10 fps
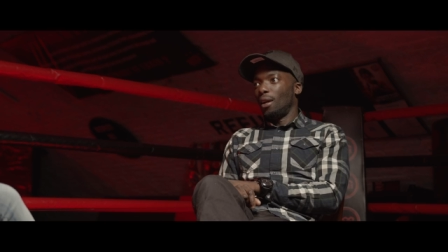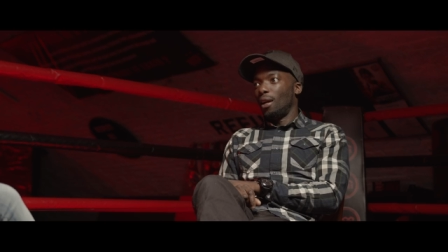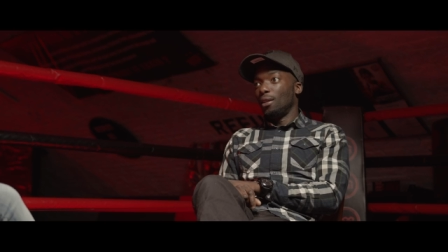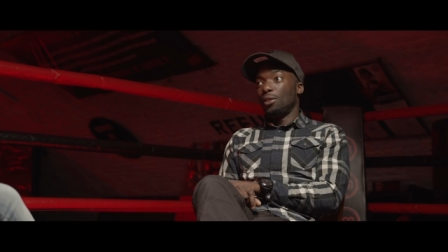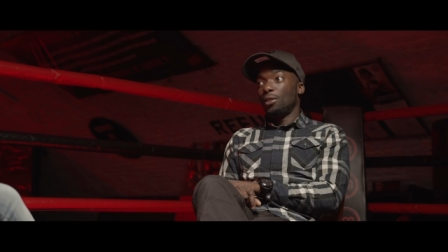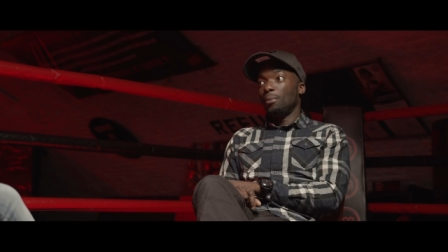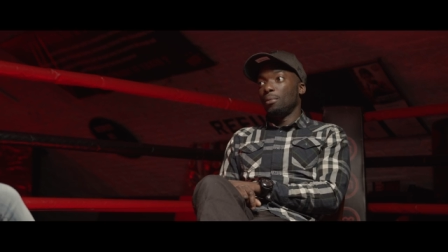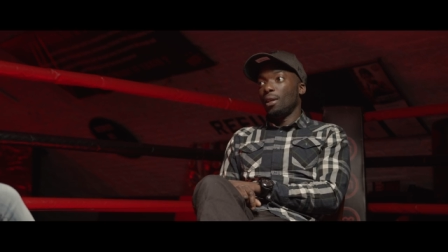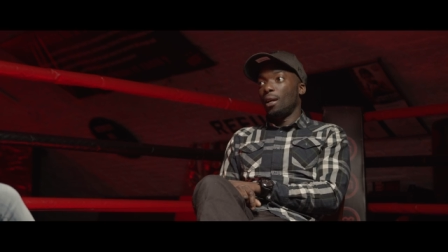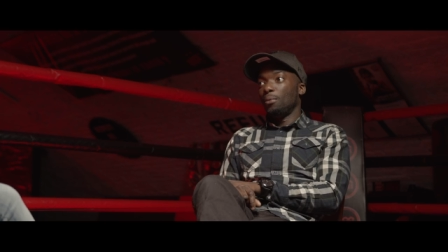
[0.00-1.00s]
and
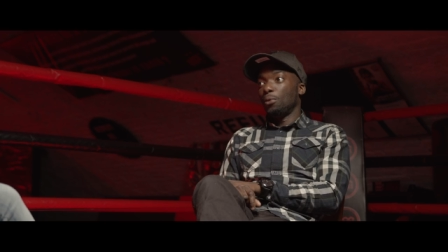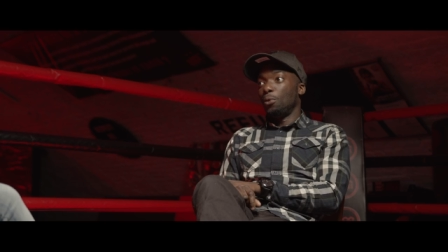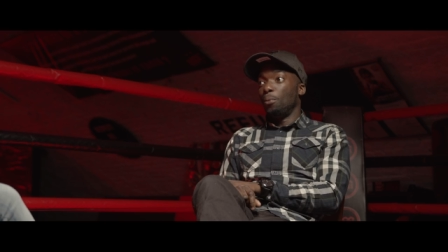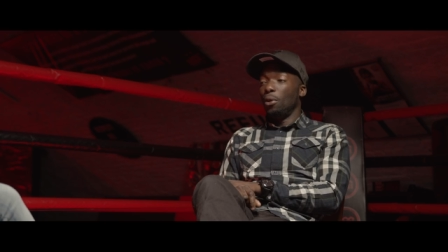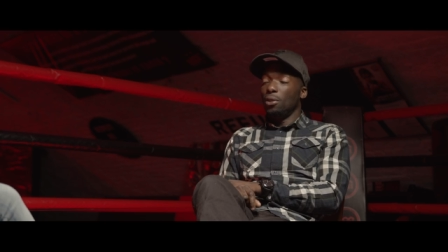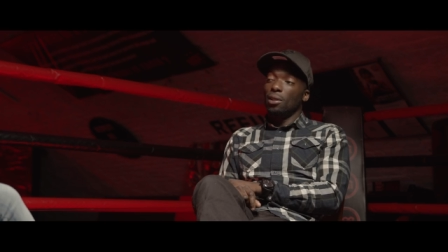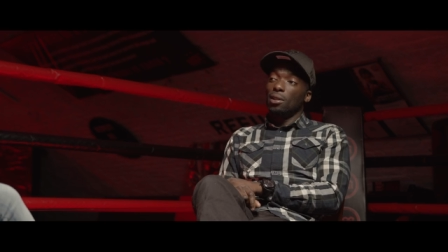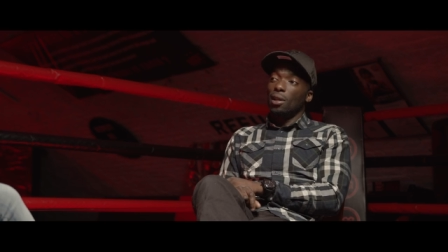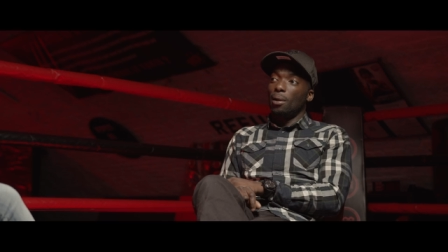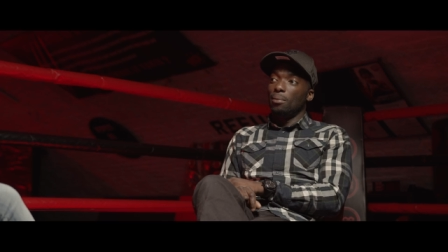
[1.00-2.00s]
sometimes, or most of
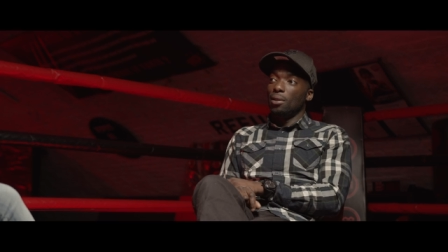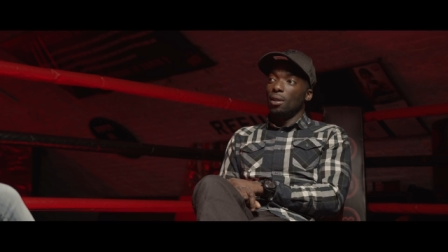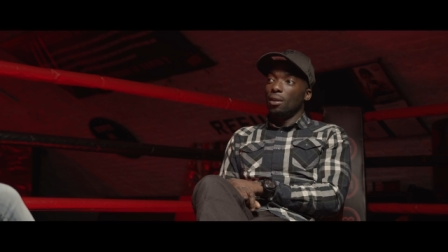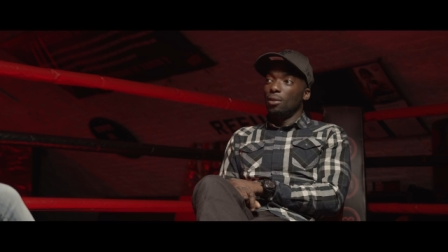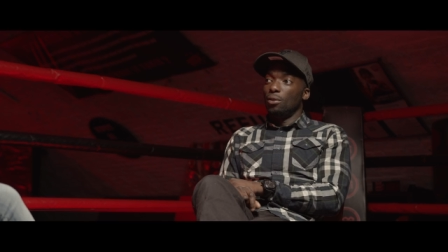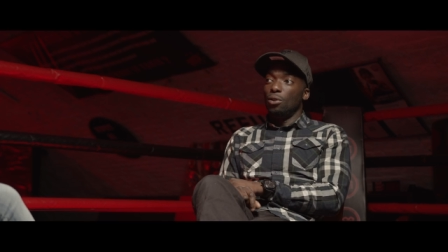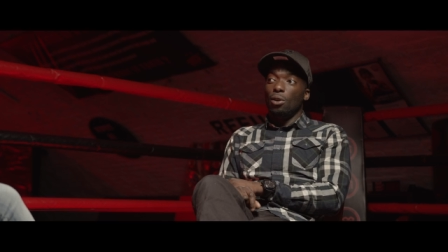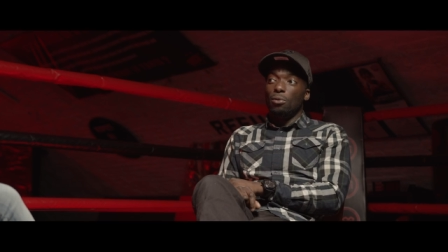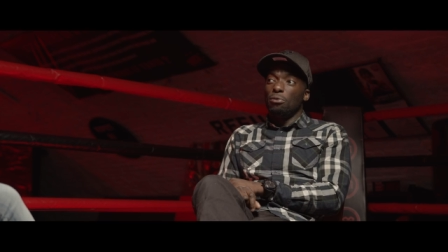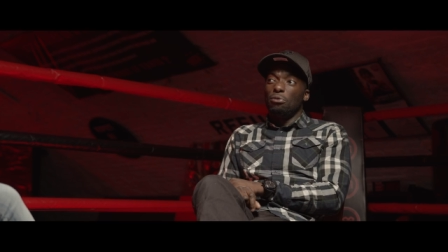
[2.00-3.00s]
the times,
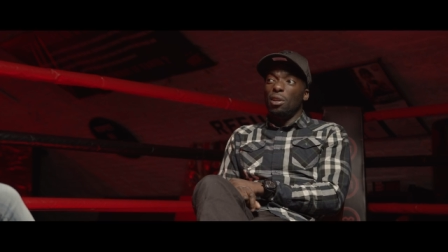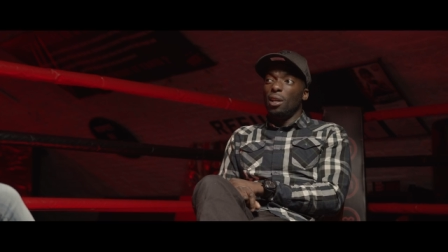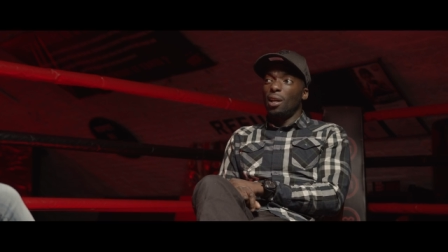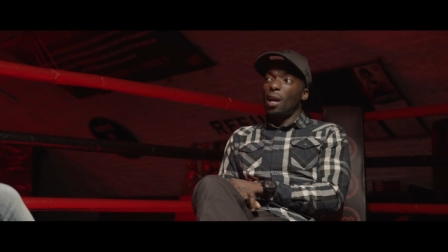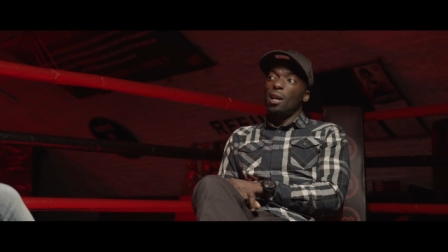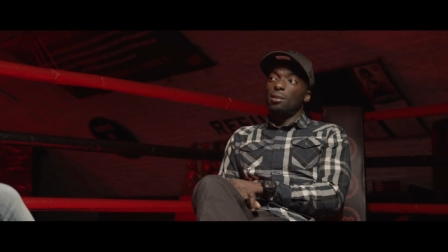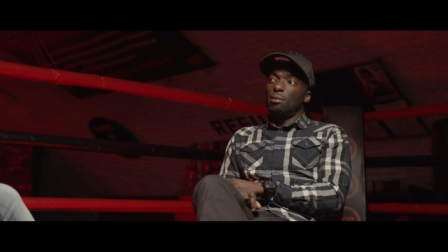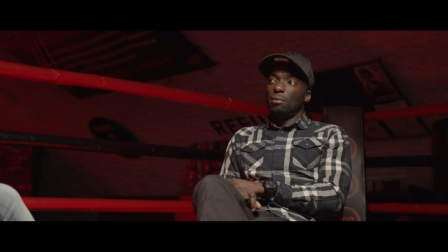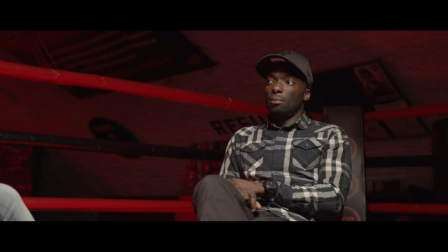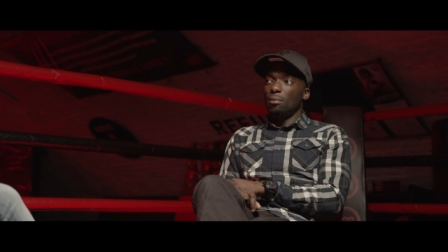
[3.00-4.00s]
no one really cares.
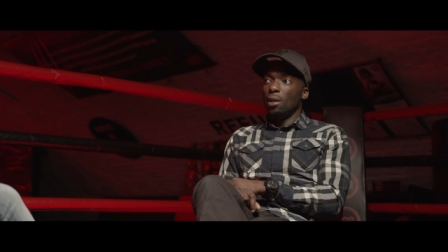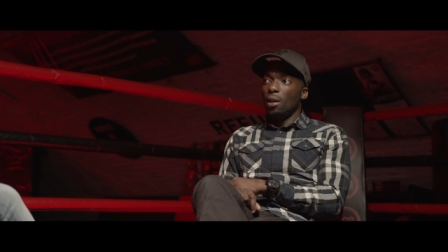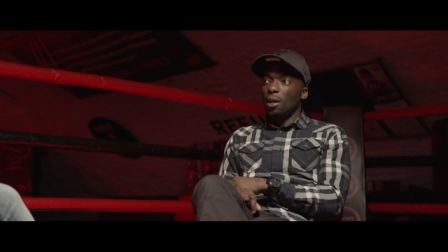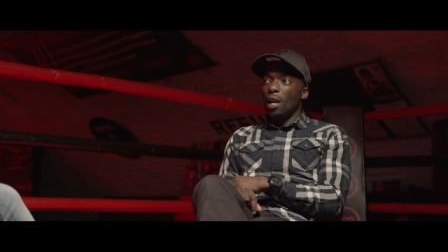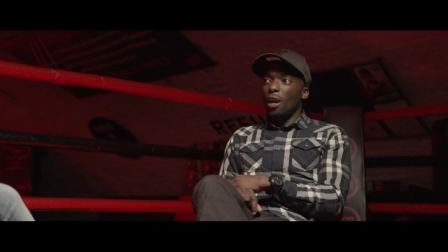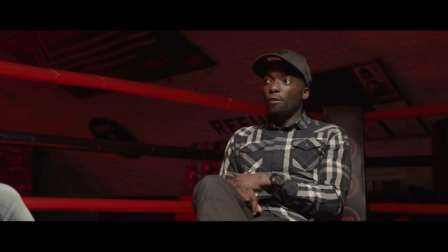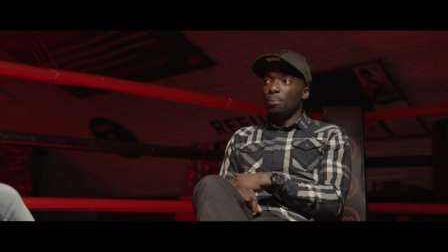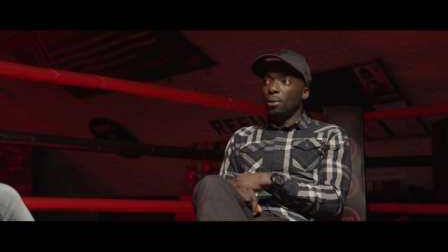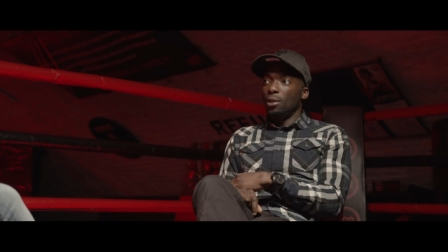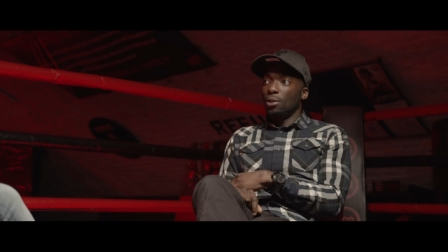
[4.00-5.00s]

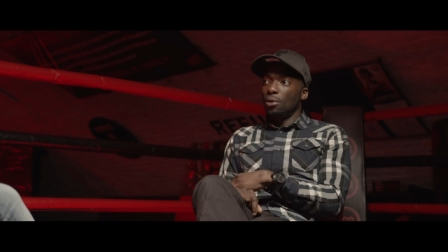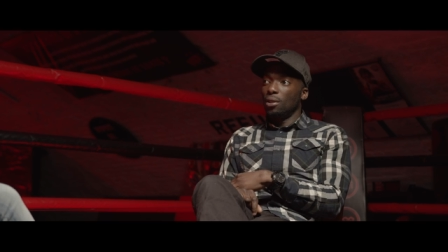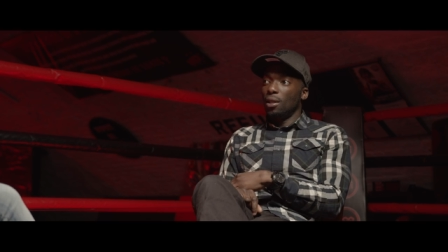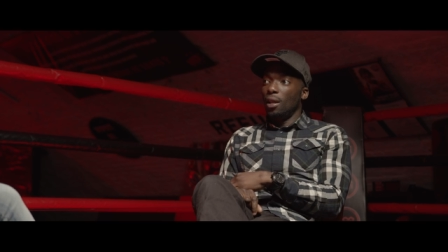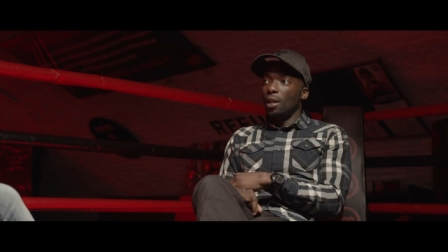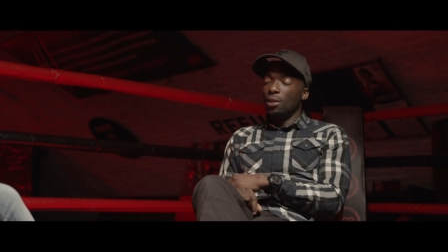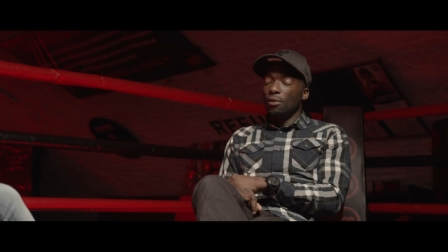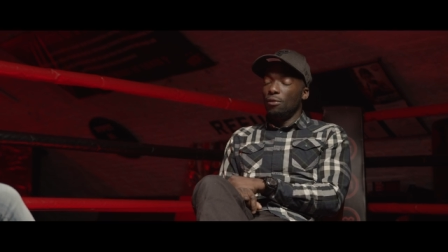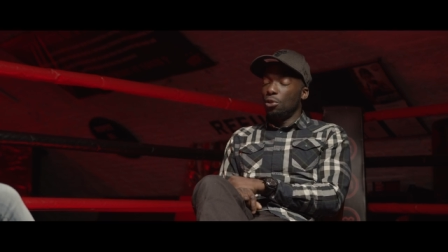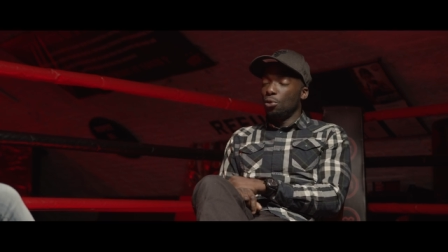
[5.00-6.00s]
Everybody's got their
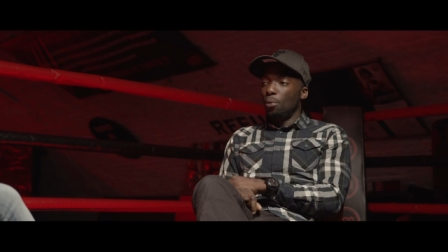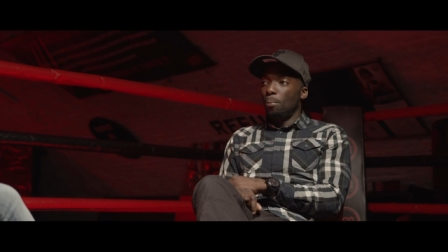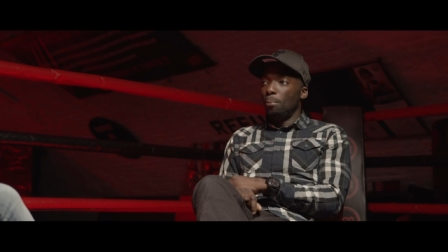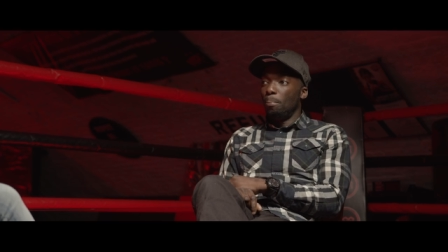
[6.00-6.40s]
individual